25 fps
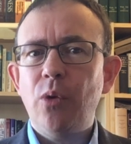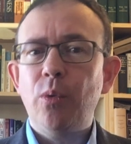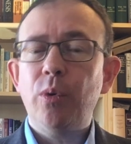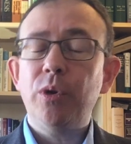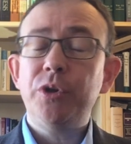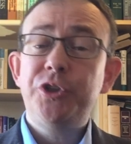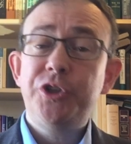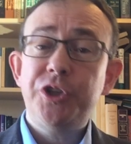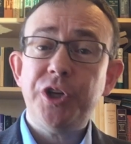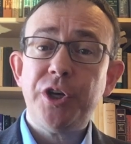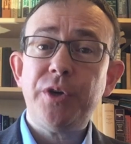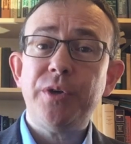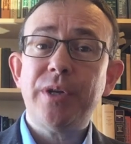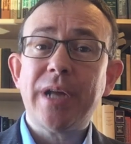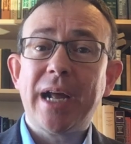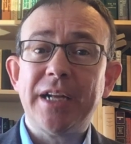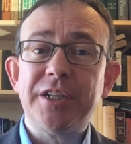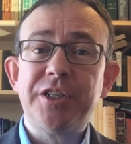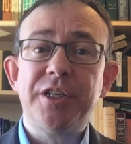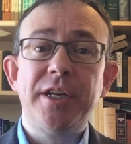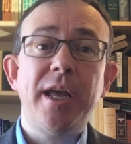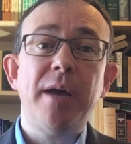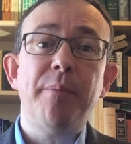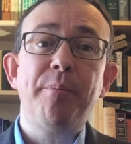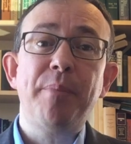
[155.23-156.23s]
Well, Jude
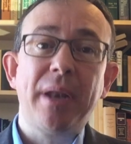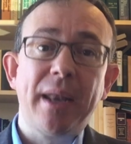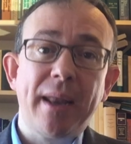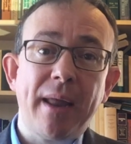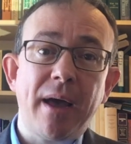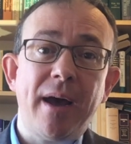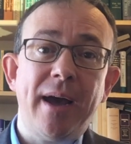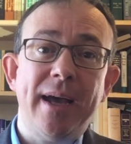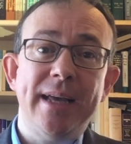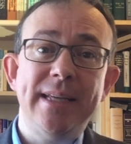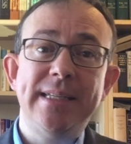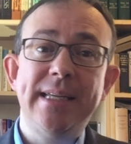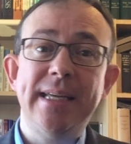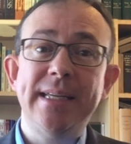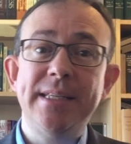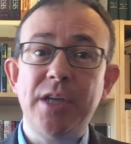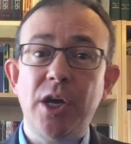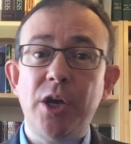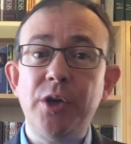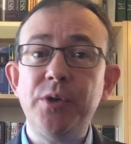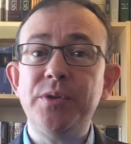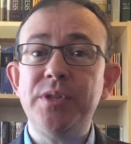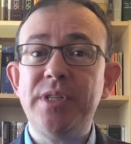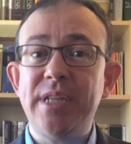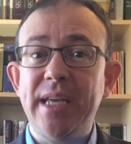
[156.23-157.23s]
actually applies his
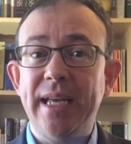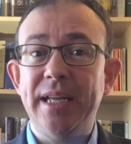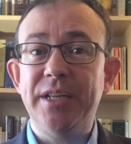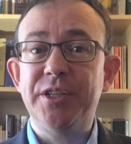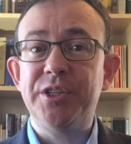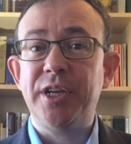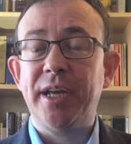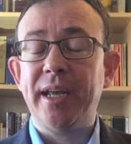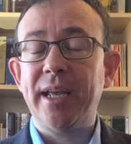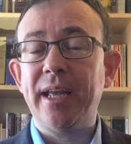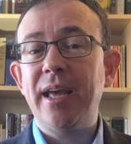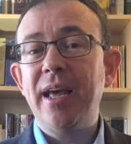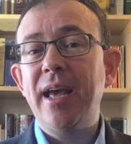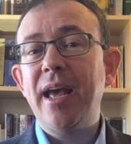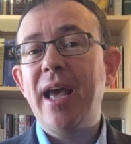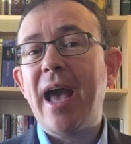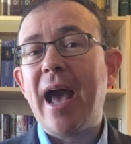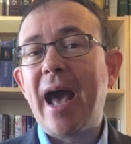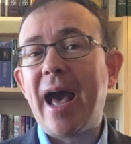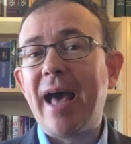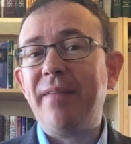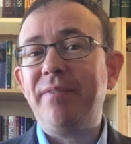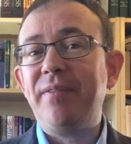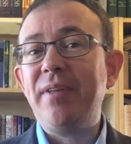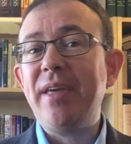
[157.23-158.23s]
own teaching
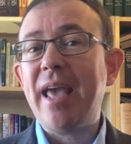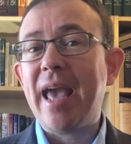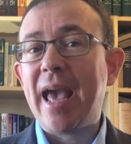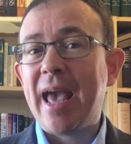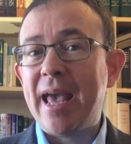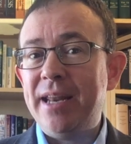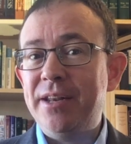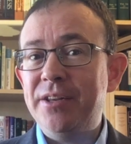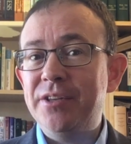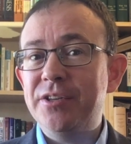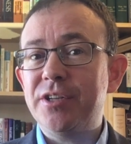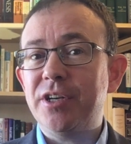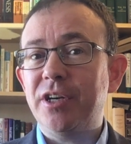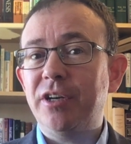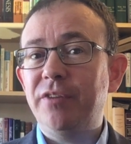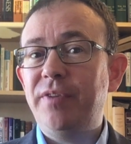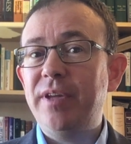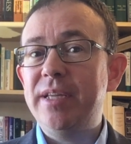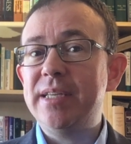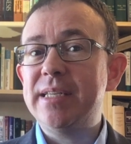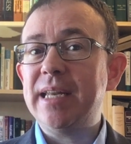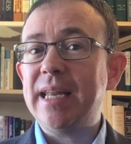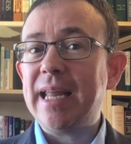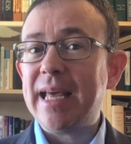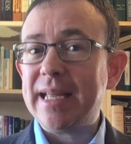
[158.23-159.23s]
at the end of
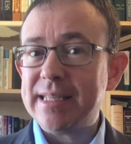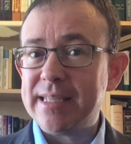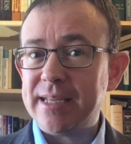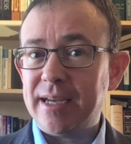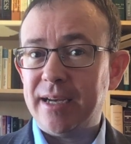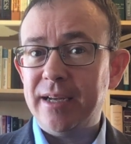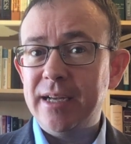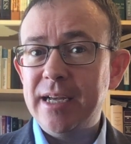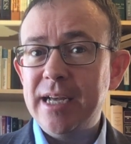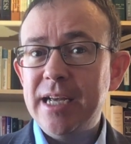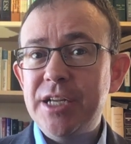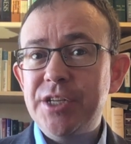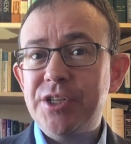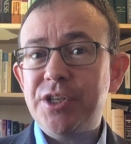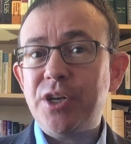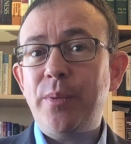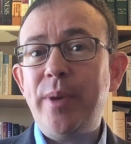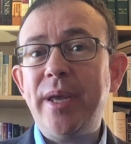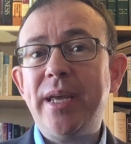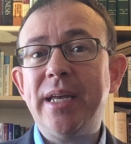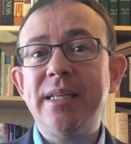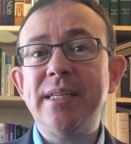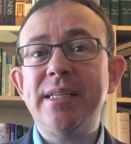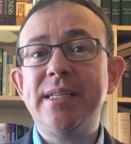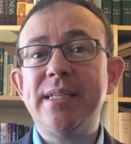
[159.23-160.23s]
his letter, so
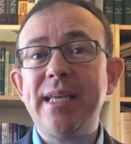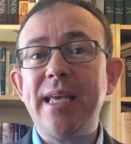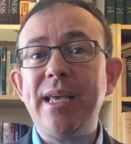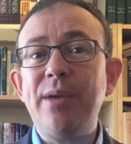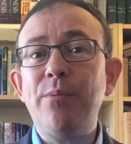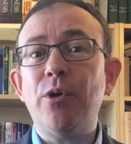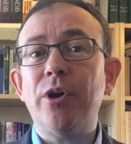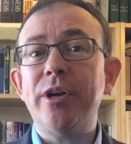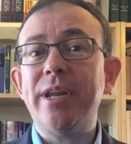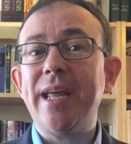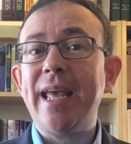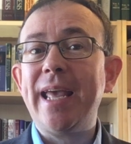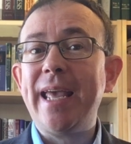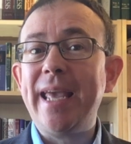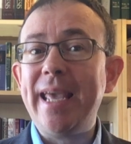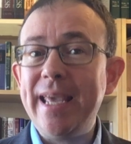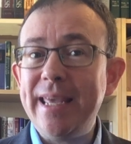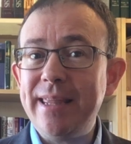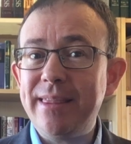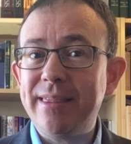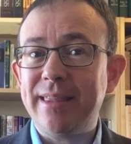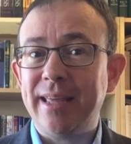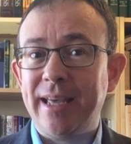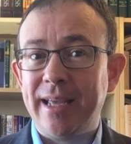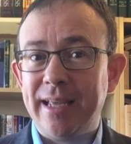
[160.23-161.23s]
we can see what
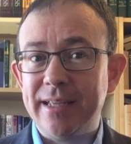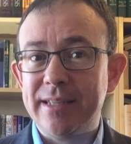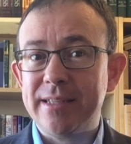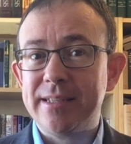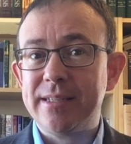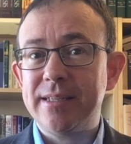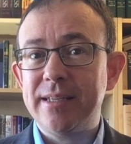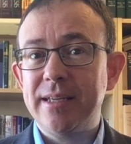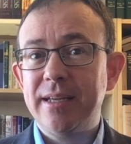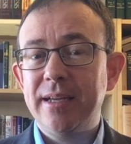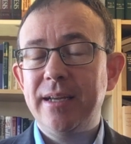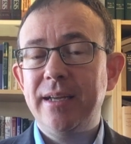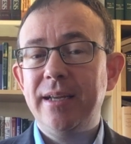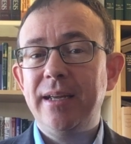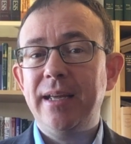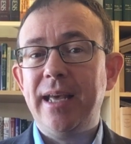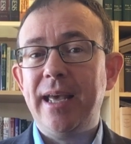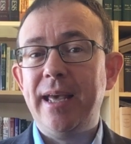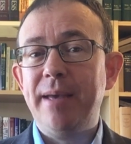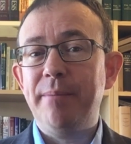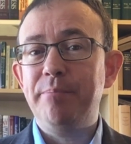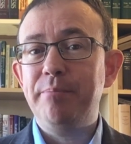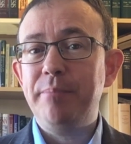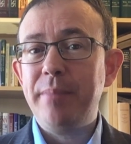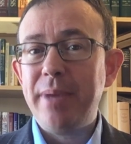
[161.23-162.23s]
he thinks
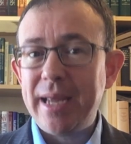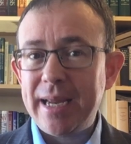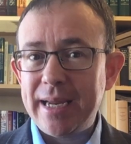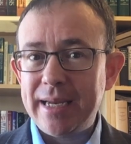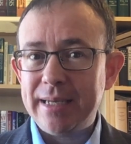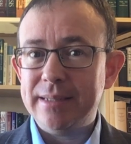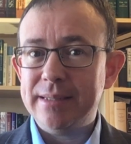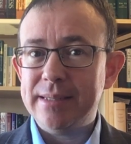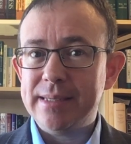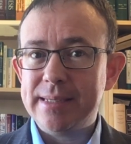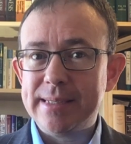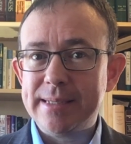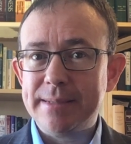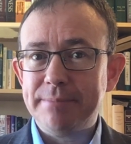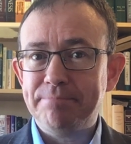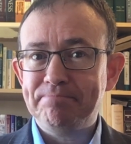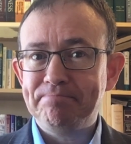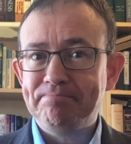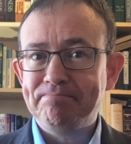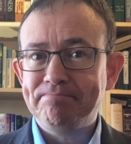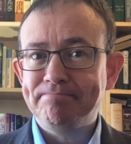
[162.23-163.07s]
it means.